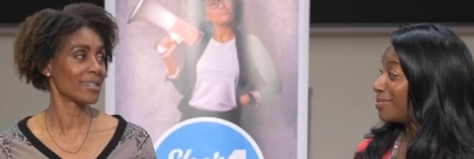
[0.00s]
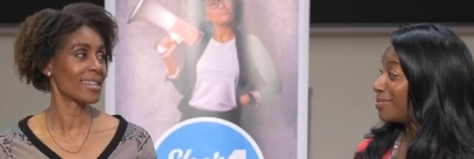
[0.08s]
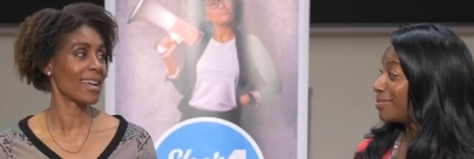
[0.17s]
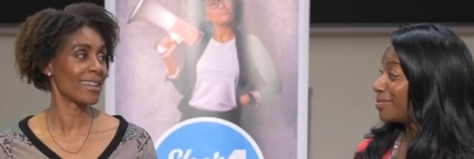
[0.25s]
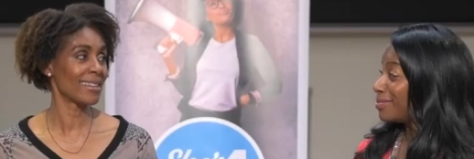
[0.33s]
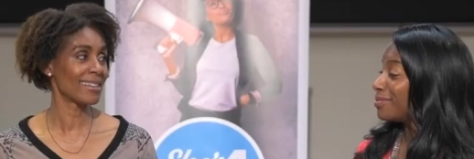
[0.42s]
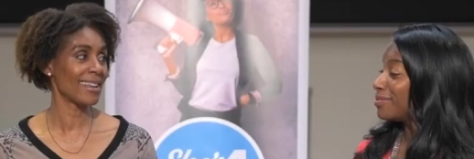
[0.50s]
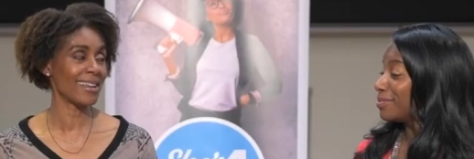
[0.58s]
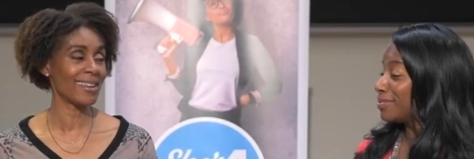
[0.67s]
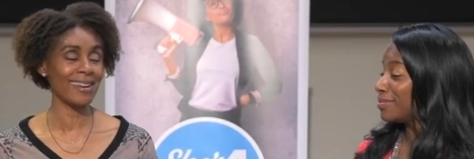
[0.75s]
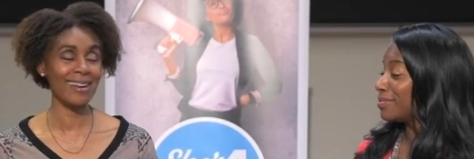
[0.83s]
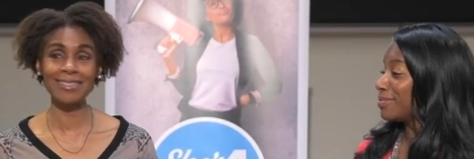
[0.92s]
Speaker 1: stand,
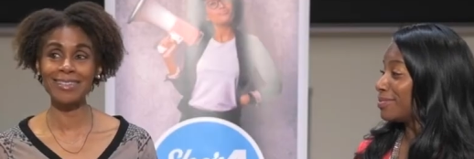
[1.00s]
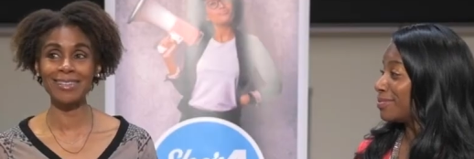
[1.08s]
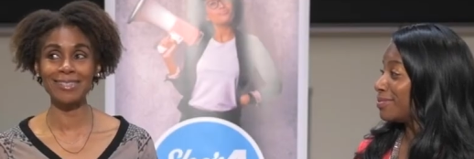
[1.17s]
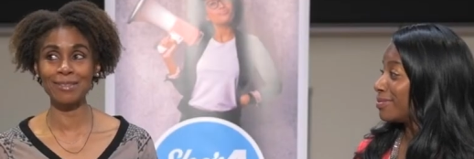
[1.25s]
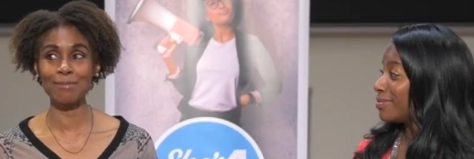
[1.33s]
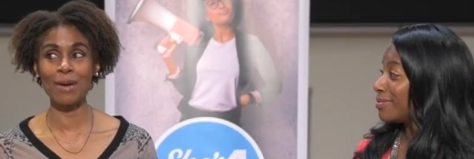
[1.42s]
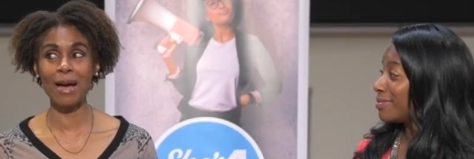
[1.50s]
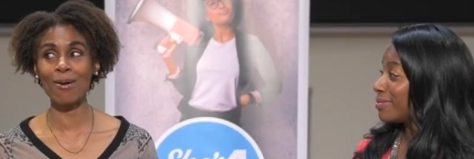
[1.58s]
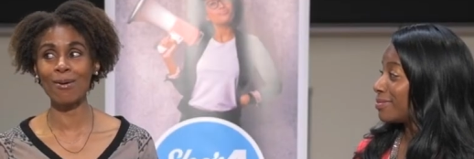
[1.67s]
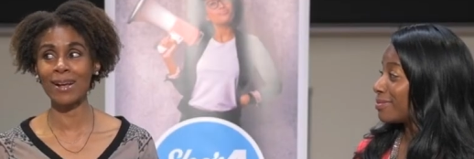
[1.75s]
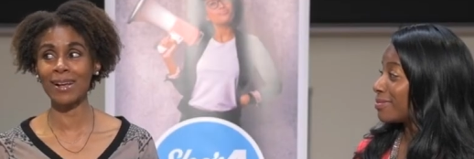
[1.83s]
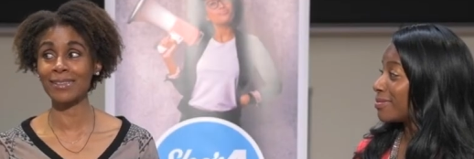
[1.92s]
and mm-hmm. I think it's
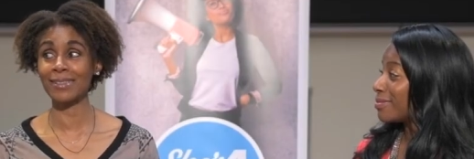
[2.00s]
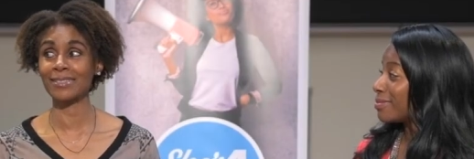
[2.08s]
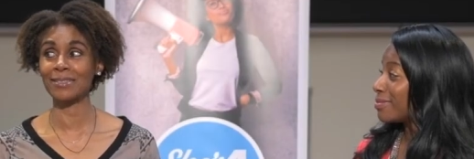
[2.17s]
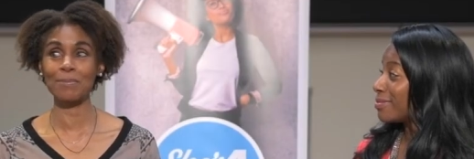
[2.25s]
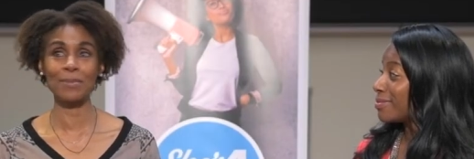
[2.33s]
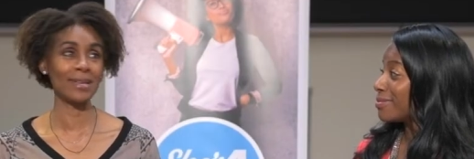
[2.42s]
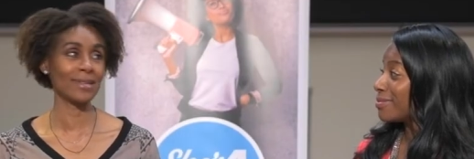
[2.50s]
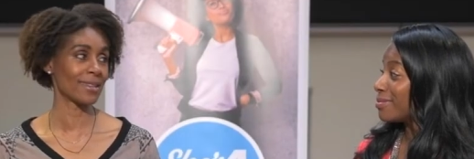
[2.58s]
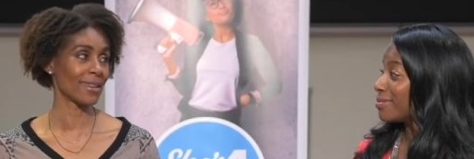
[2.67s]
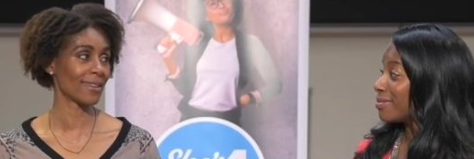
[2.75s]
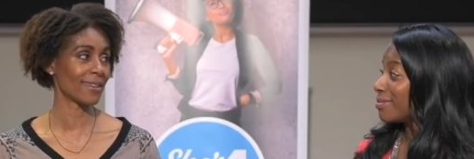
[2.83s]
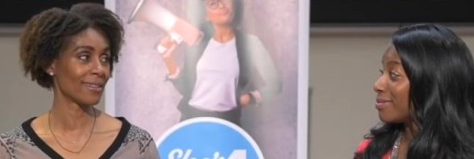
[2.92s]
empowering. I think it's
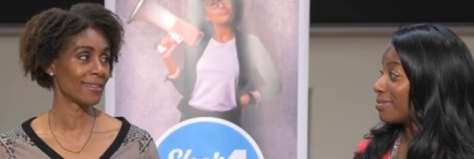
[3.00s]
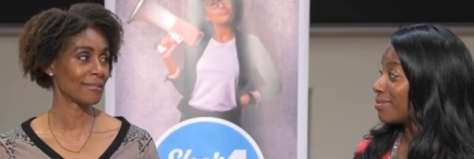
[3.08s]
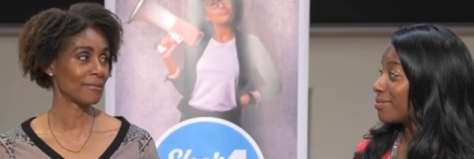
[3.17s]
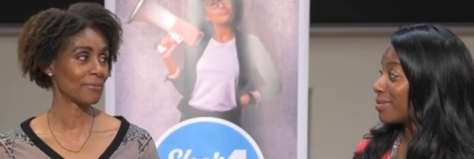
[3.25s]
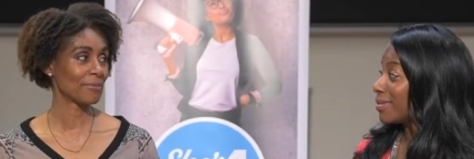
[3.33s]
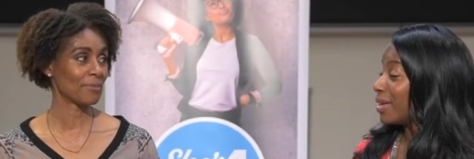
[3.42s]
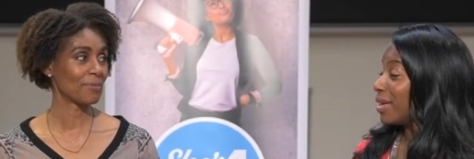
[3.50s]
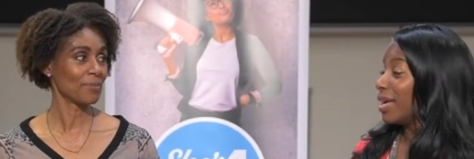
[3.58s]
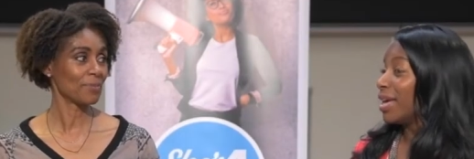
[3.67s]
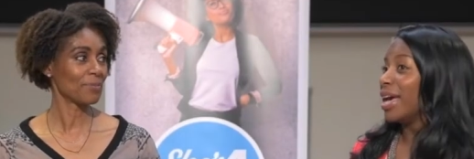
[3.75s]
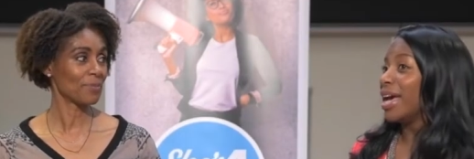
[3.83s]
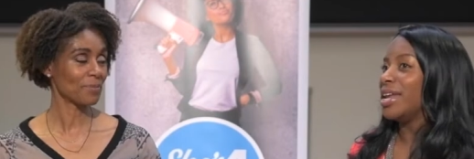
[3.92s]
amazing.
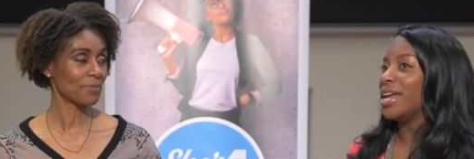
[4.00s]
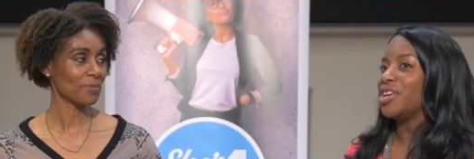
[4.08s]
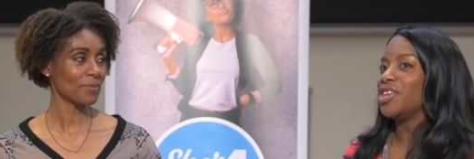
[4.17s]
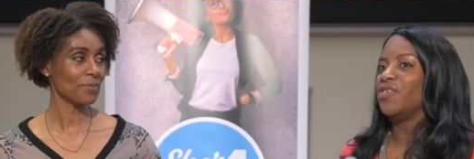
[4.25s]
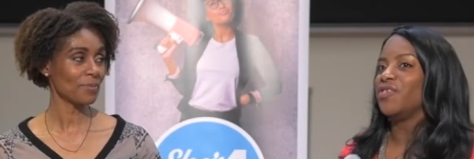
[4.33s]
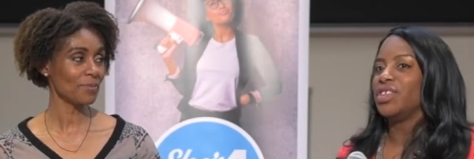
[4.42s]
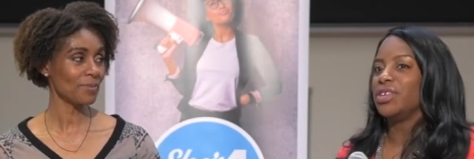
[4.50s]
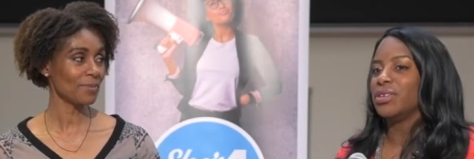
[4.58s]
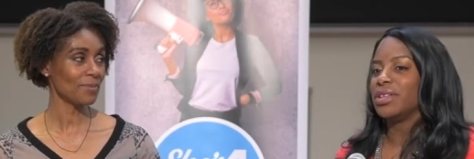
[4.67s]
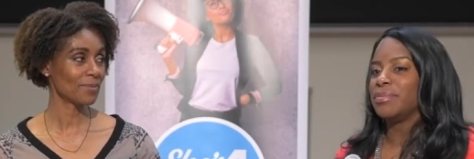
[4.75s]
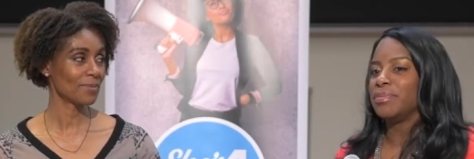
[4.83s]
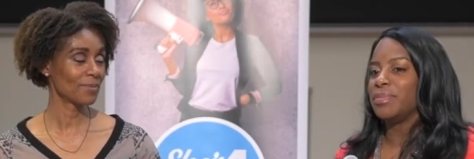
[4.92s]
Speaker 2: And how do you
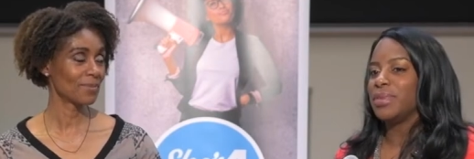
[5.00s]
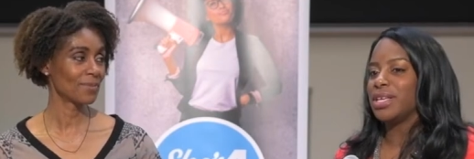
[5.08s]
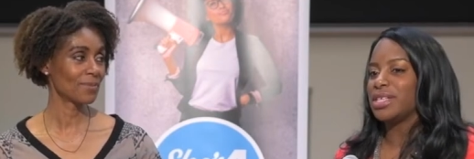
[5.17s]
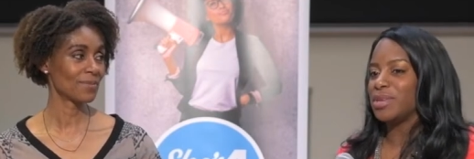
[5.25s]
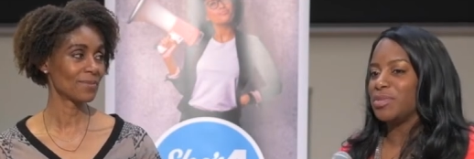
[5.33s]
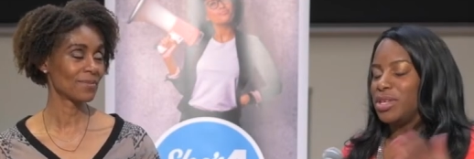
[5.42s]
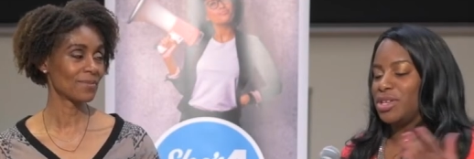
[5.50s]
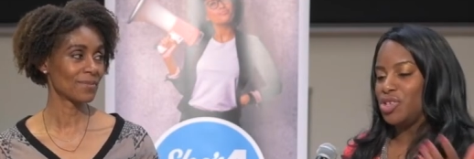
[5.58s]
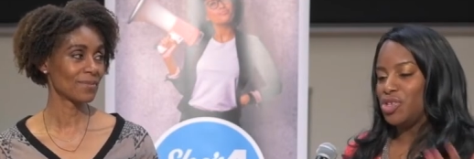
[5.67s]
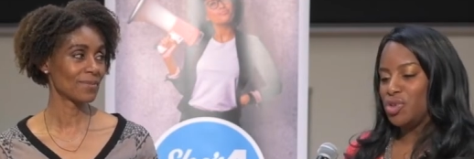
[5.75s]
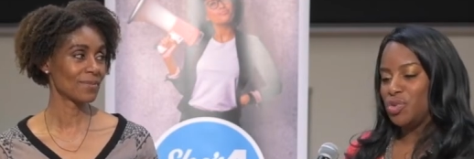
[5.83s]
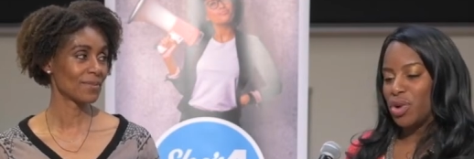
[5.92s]
feel? Because I mean,
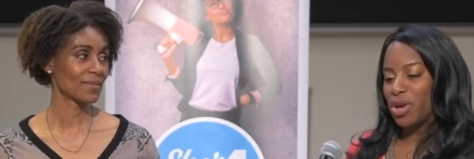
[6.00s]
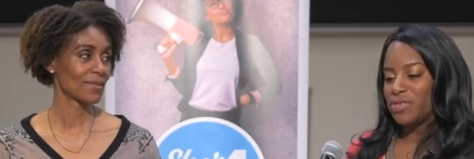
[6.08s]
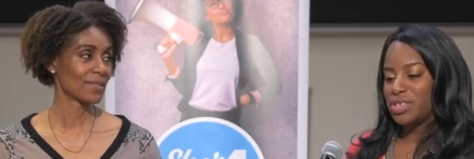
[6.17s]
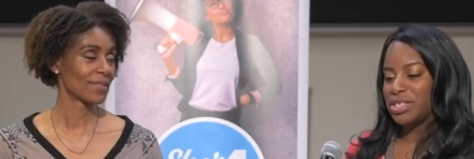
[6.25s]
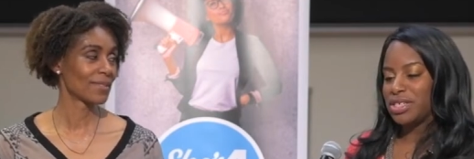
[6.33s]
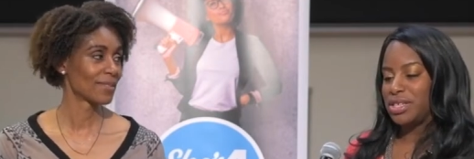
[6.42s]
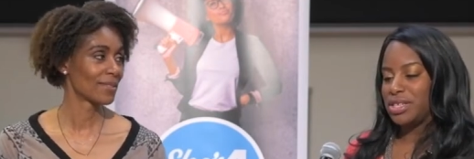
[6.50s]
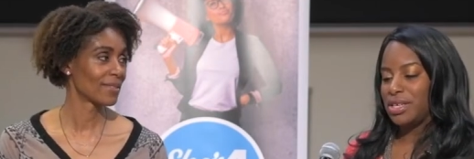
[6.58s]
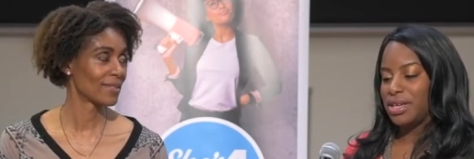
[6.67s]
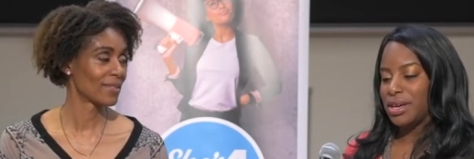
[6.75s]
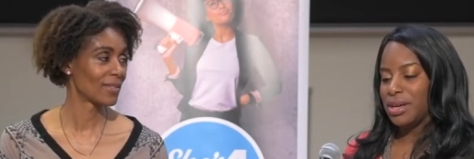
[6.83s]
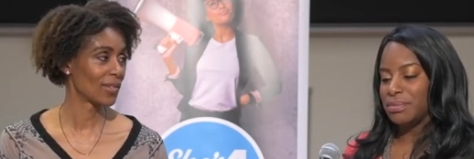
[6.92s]
you obviously,
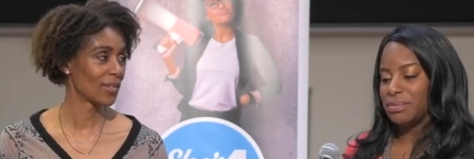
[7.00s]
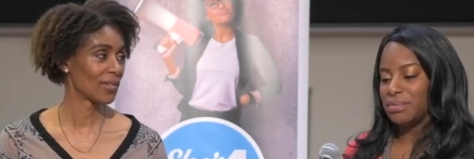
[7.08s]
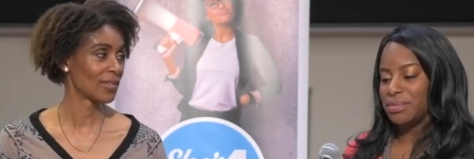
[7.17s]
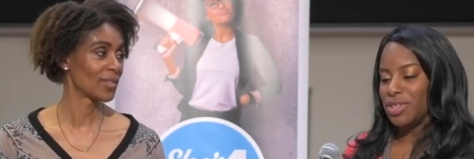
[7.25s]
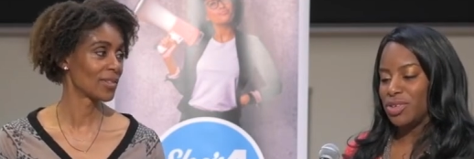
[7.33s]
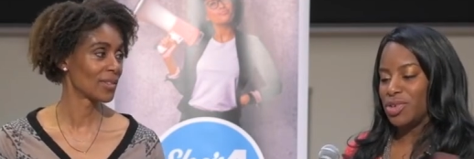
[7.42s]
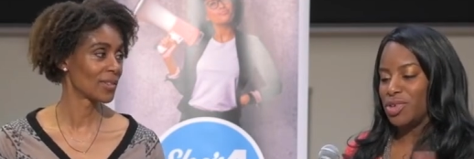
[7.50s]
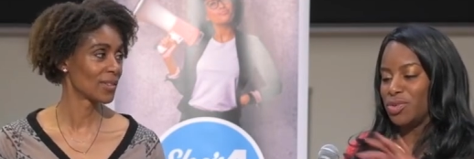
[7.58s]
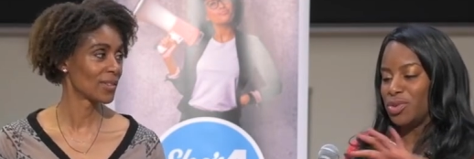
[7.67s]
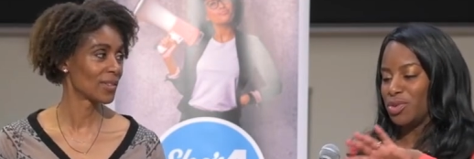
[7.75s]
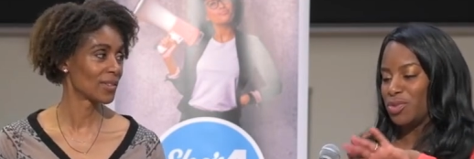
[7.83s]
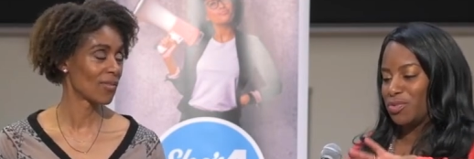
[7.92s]
um, you know, you
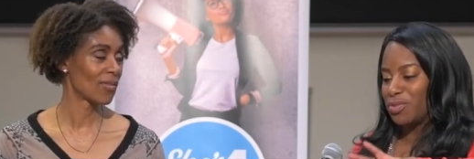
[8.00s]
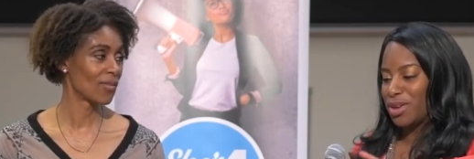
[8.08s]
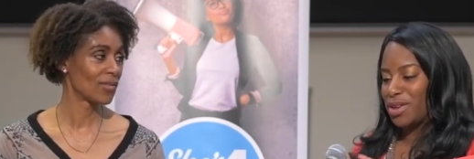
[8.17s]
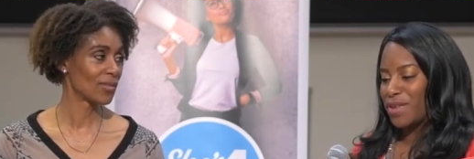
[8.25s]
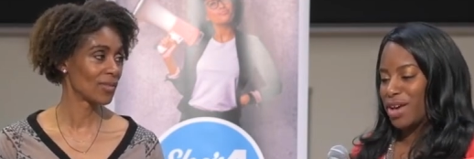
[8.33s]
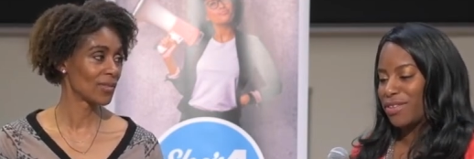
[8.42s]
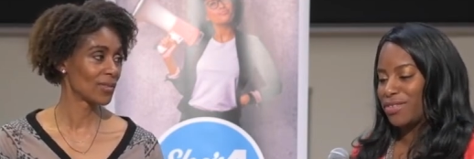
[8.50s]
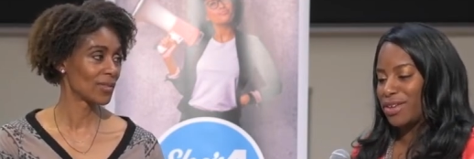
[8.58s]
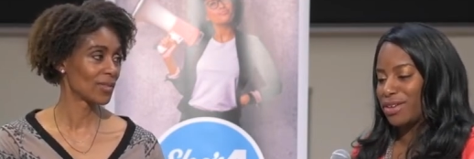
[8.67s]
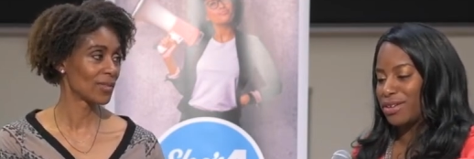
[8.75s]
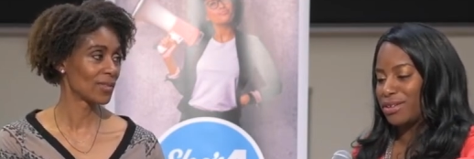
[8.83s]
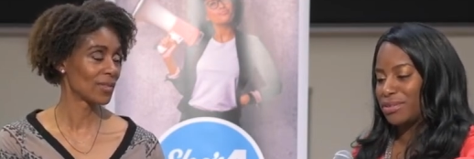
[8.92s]
you kind of had
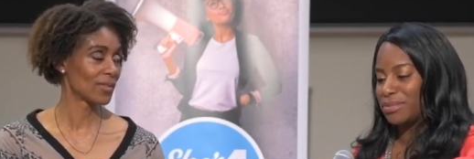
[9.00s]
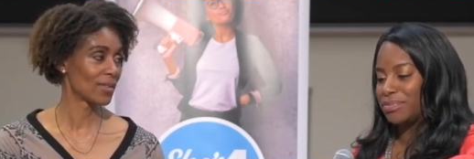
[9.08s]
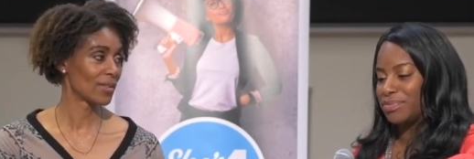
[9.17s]
the